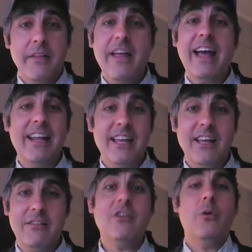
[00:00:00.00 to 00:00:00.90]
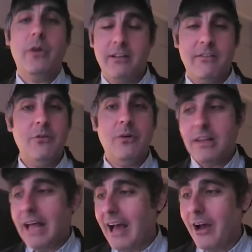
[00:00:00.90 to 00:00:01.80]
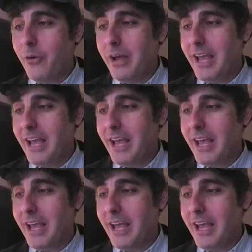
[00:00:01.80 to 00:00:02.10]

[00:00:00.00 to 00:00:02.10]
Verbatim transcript: that it's going to allow